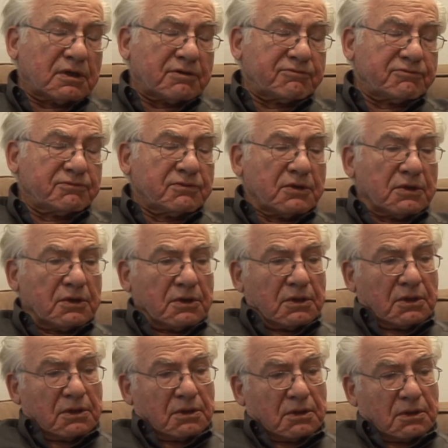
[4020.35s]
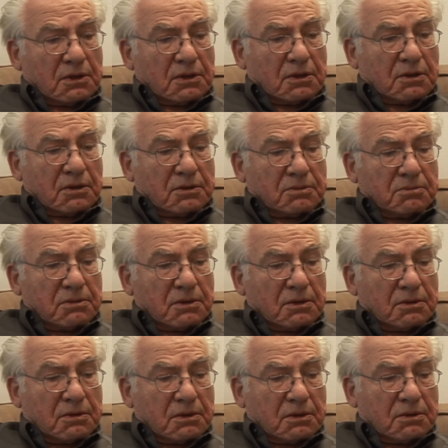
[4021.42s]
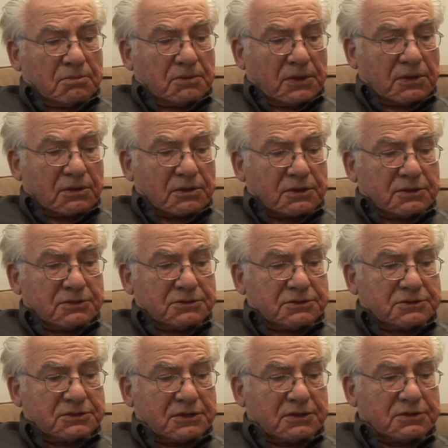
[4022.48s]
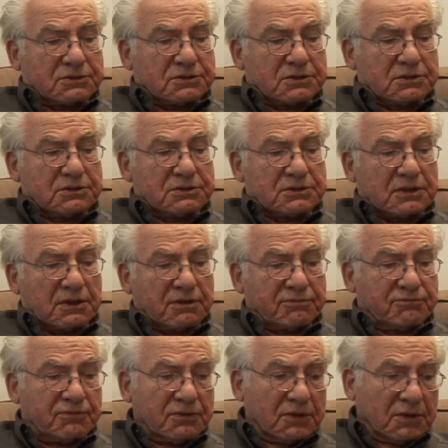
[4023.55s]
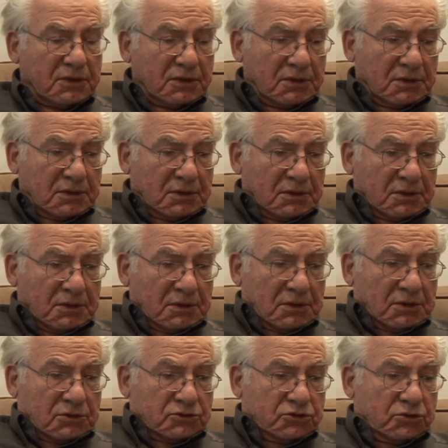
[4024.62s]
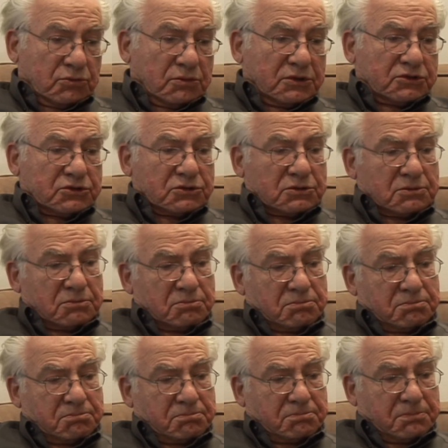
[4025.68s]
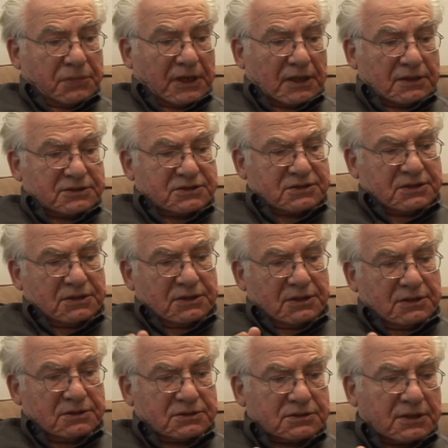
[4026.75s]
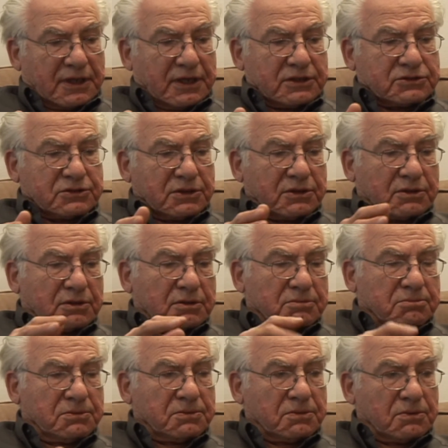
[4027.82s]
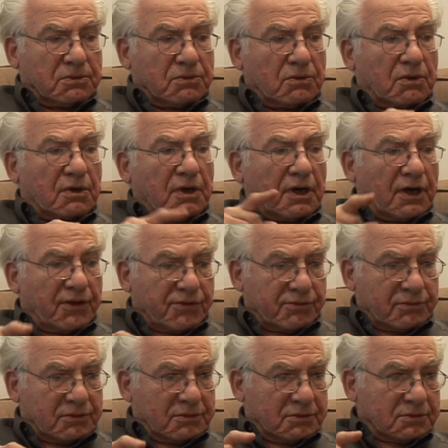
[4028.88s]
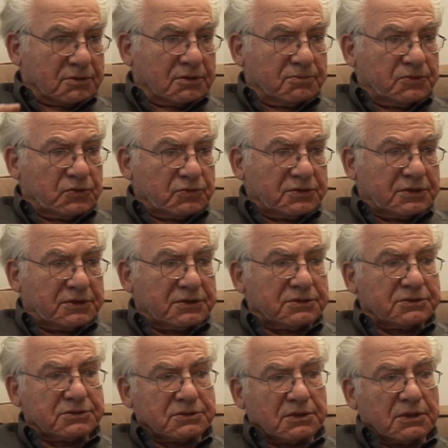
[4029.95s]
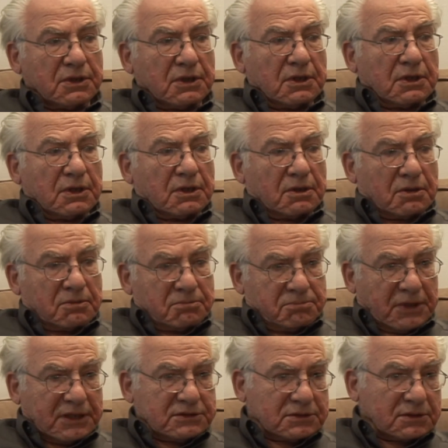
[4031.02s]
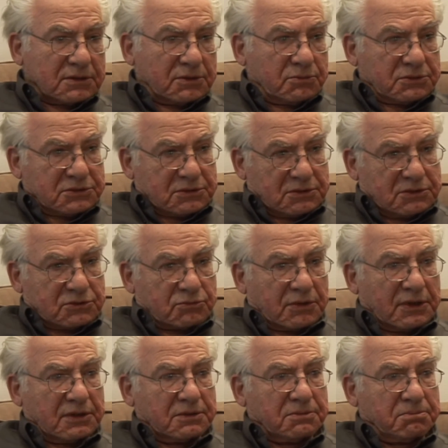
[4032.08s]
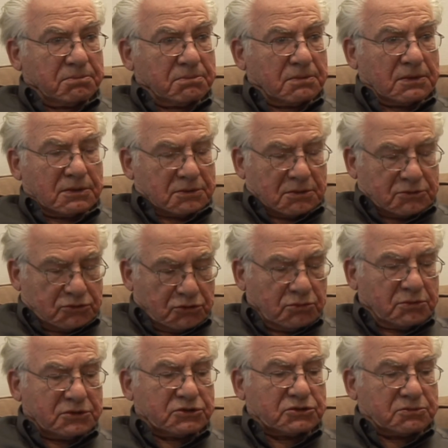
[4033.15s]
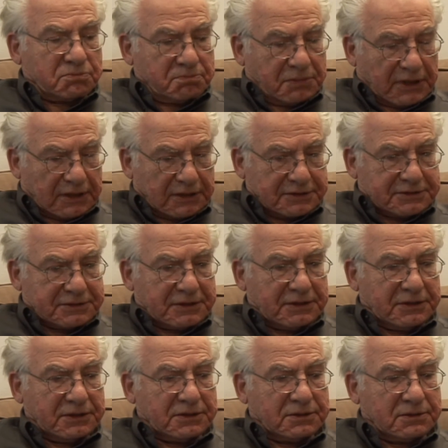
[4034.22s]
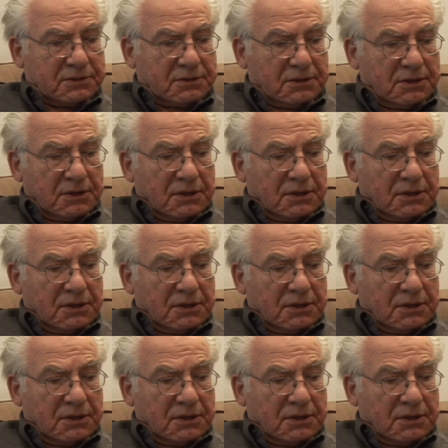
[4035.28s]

of uh, American citizens of Jewish, Palestinian slash Arab or other communities, mm. uh, basically was an Israeli, uh, Jewish Palestinian